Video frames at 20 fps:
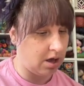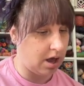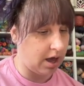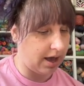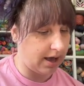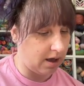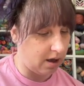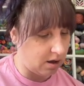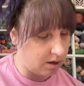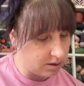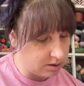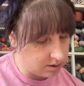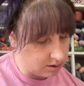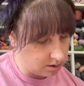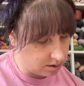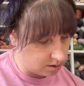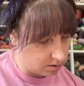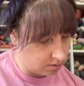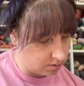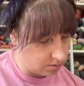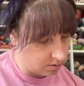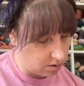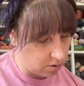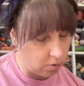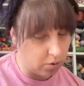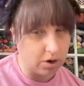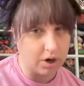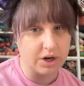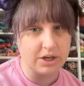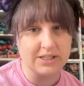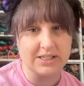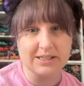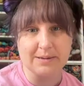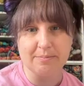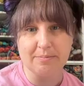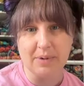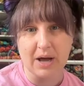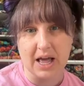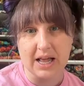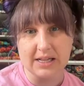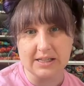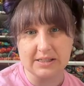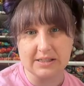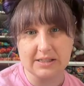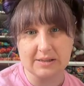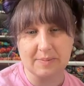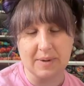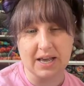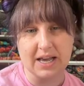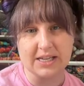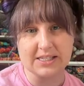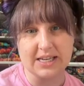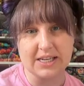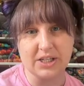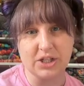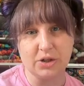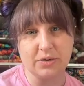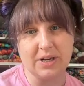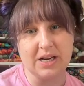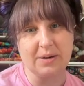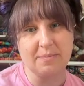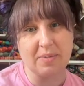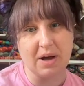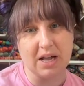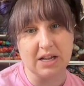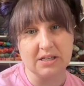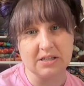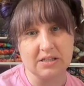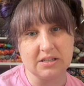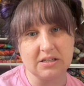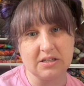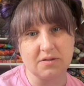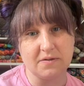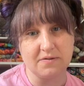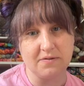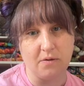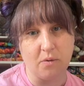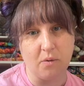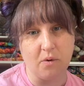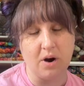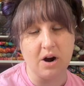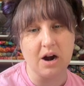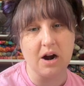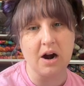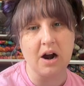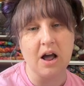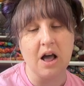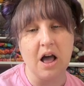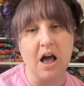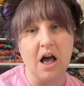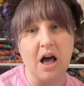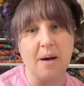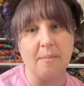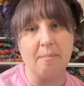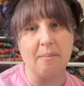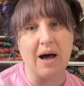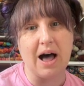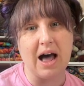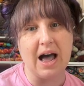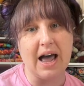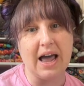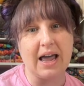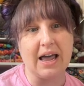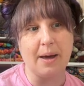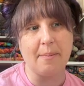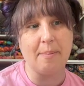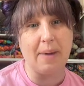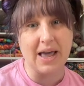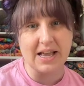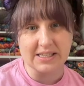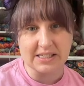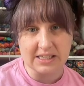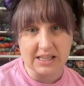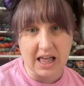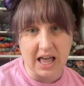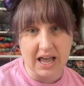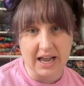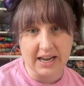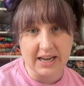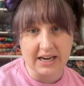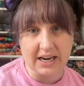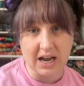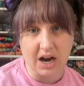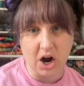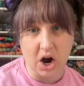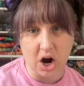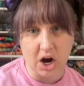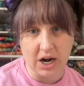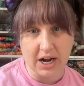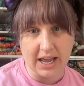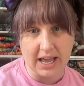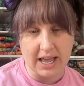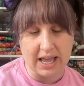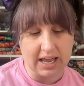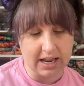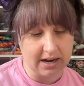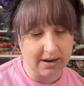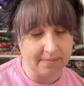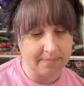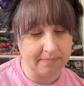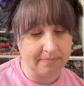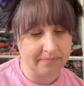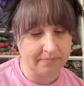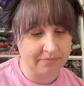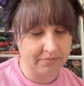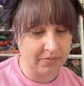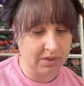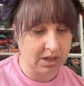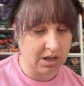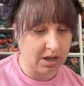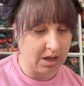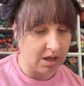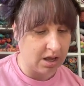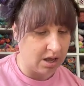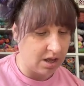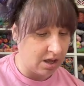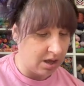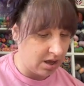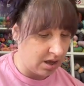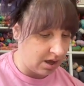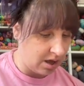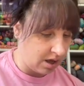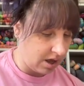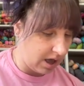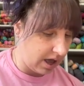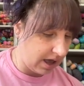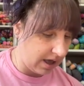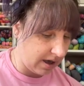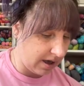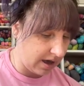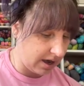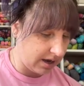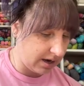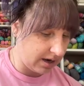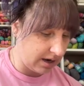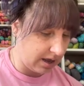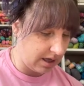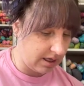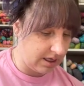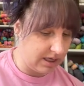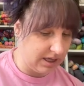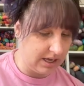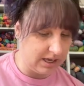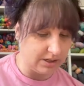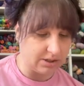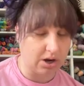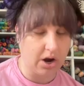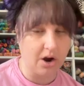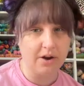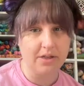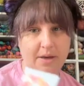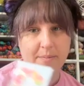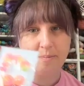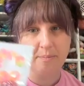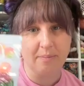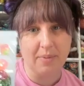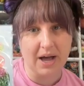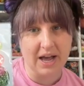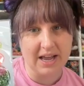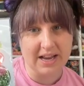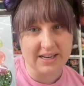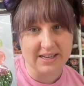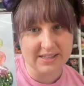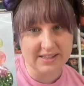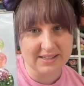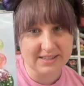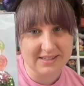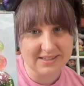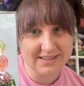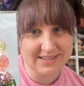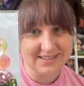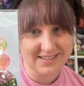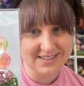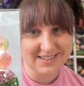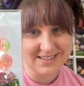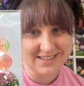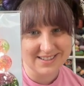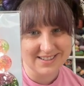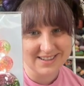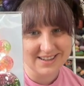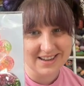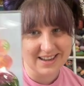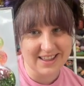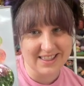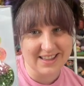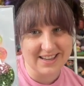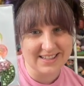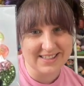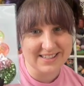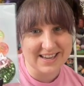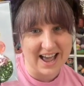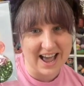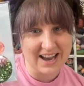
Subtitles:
I also ordered some buttons because I do need buttons for my baseline cardigan. And these are the buttons. This